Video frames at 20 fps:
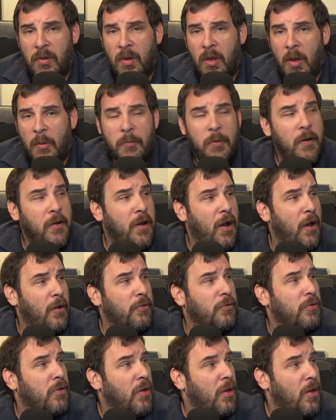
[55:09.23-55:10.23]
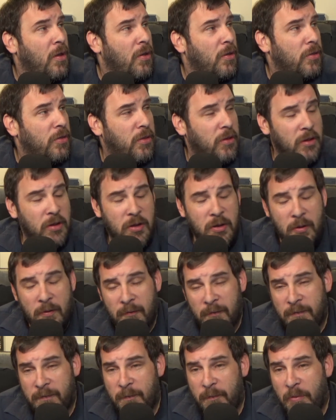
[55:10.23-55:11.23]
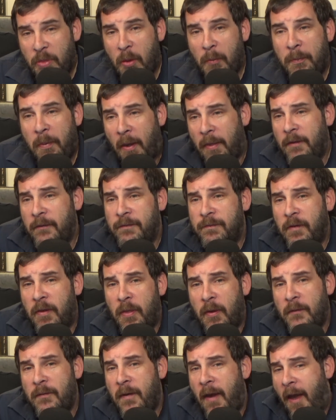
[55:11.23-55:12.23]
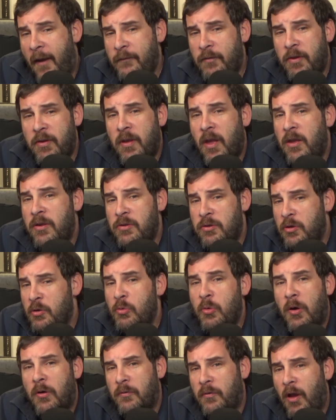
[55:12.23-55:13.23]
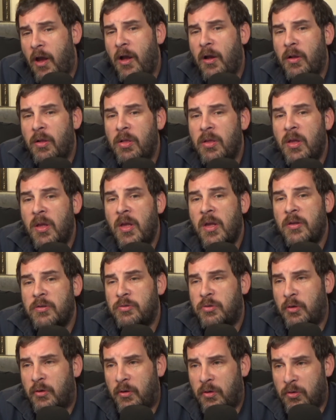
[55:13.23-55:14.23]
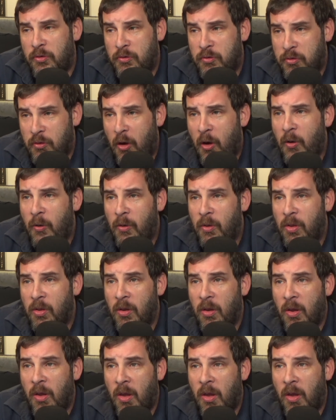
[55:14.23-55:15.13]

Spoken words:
because the benefit of having a URL to control,